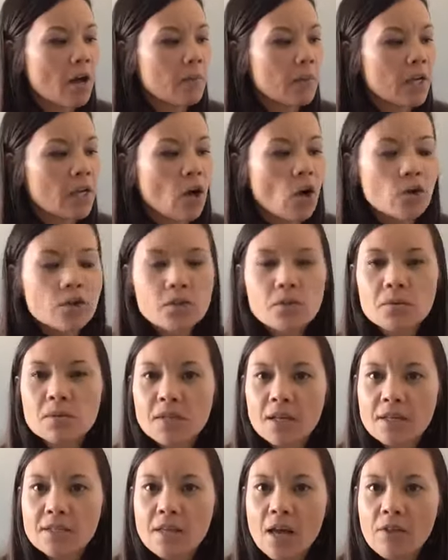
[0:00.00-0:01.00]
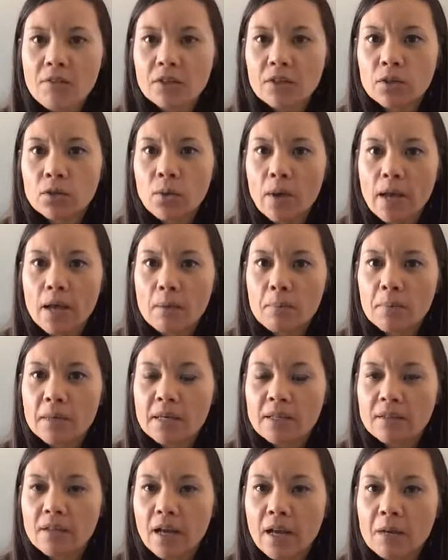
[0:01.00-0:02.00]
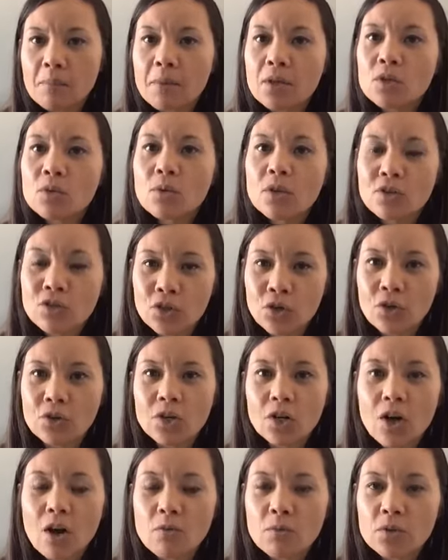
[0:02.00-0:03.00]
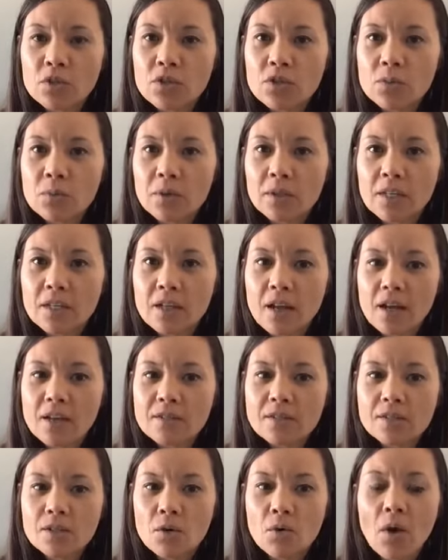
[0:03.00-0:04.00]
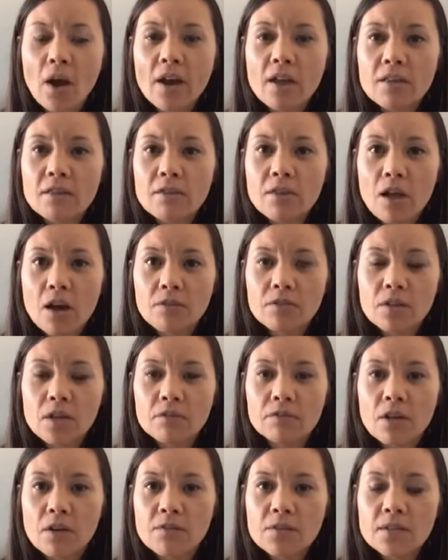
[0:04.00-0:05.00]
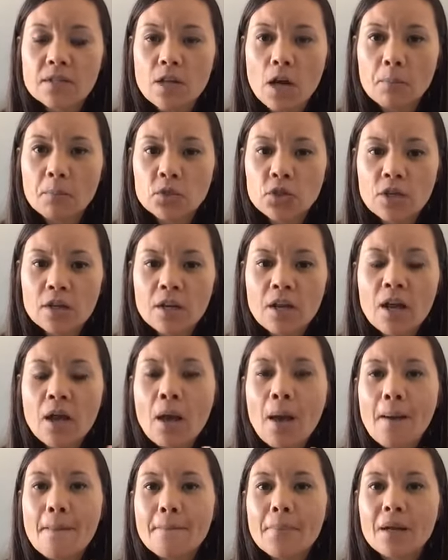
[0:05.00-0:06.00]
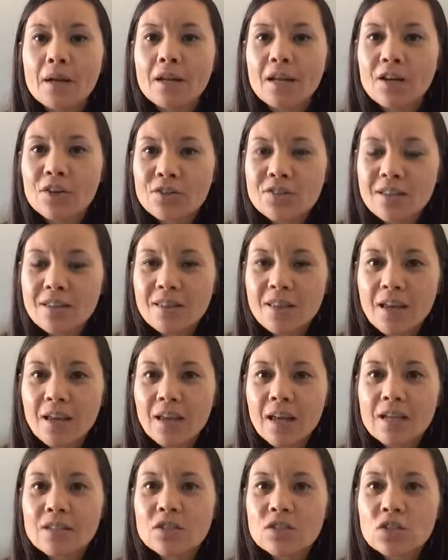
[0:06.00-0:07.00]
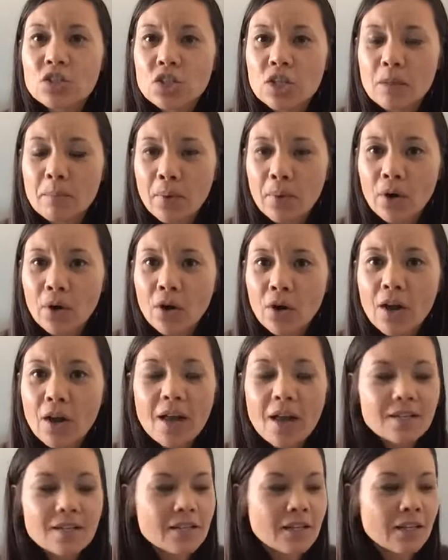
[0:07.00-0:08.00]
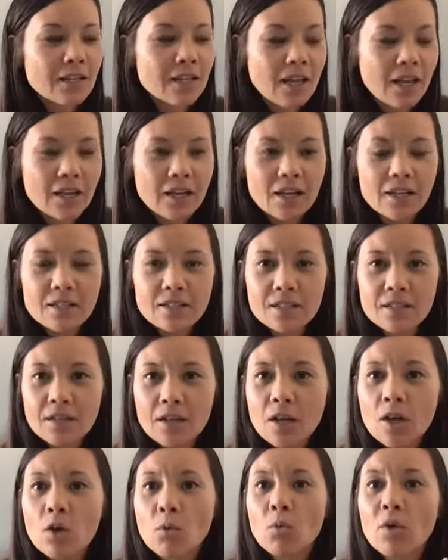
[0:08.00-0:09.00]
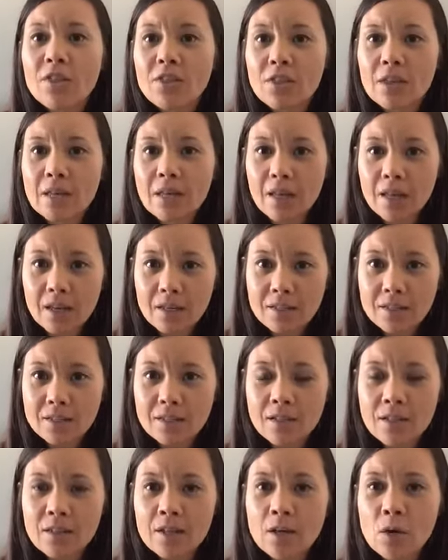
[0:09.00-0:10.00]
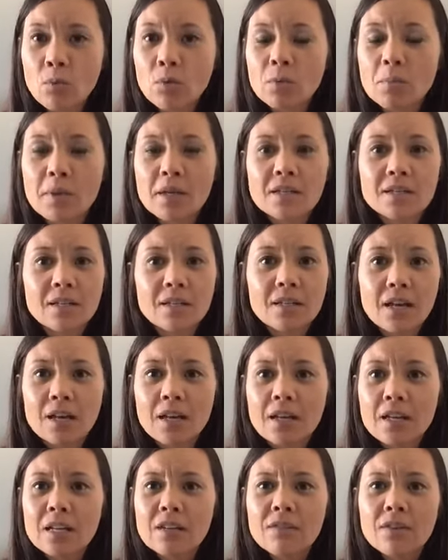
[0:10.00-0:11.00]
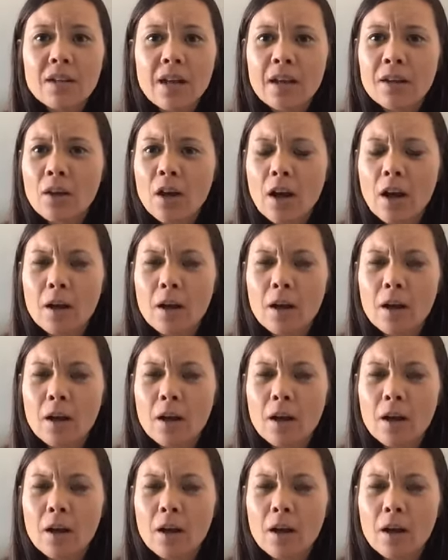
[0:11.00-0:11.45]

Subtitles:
It also does have a little ambient light, but you can turn it off, which is really nice. So I love, love, love this option, but here's the thing. It's cheaper to get it with the kit than it would be to get it even at